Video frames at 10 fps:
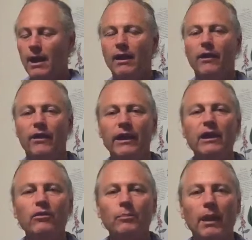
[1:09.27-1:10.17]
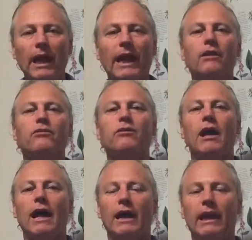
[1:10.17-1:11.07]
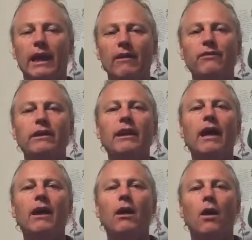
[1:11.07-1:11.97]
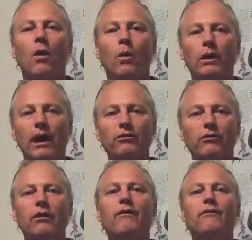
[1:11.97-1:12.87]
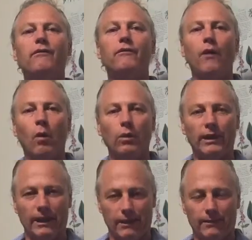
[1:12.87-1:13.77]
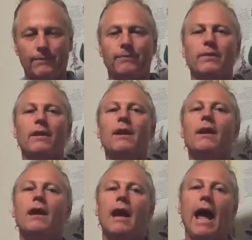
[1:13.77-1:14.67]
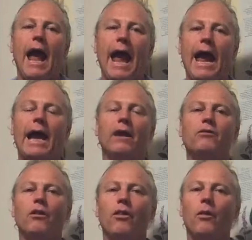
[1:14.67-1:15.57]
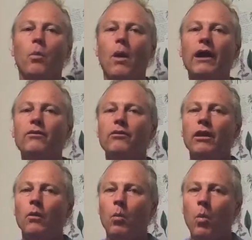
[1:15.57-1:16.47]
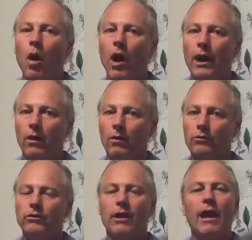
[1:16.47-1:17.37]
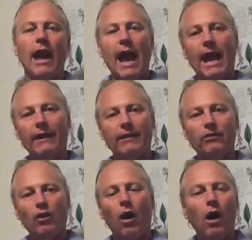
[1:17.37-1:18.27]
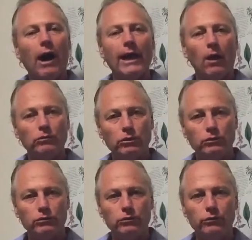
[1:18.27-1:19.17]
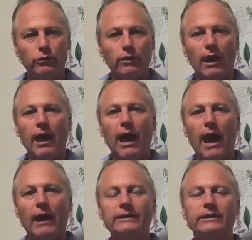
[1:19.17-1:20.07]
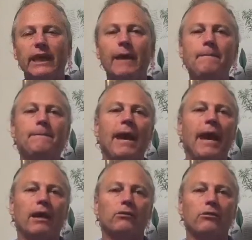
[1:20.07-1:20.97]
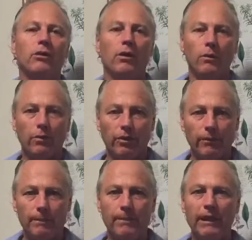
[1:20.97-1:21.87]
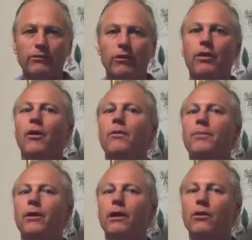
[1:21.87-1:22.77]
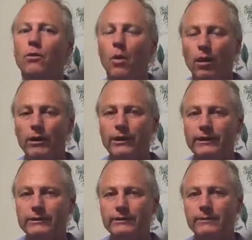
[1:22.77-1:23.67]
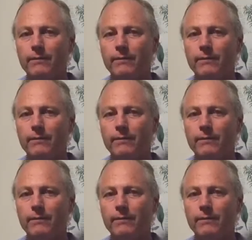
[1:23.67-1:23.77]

These plants are Lavender augustifolia, and the ones that are wild at this high altitude are jam-packed with the best therapeutic qualities.